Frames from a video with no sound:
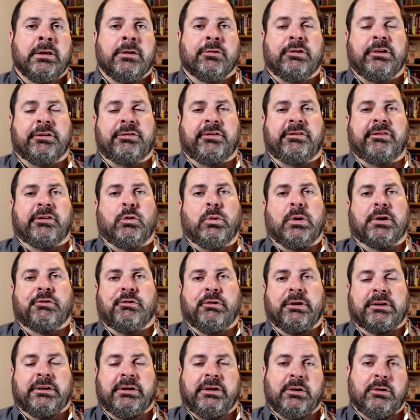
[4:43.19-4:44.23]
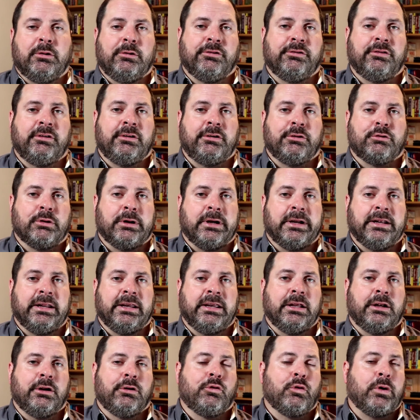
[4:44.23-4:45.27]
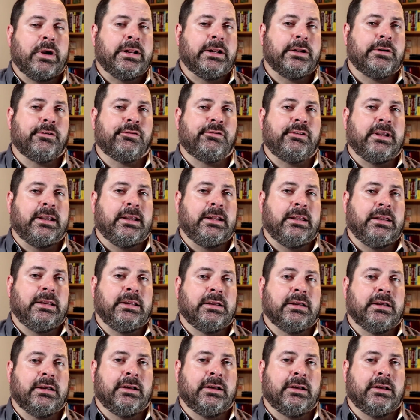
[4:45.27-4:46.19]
So it's just a quick trick to use to try to get a great understanding